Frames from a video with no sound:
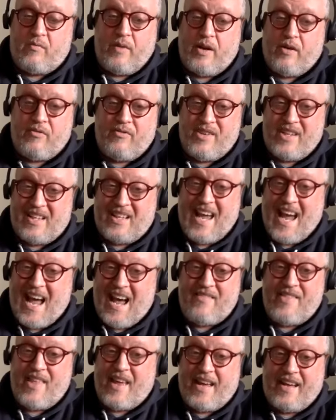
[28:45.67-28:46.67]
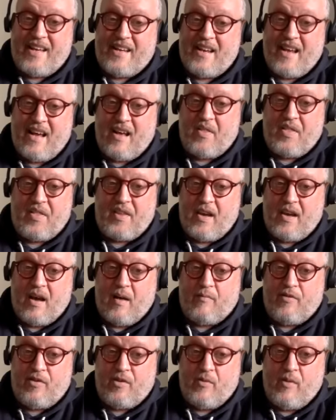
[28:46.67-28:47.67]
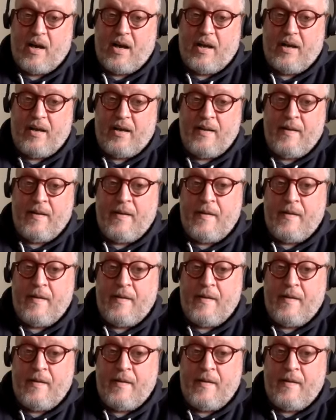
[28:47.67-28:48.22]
and we don't really have that in a healthy, helpful way.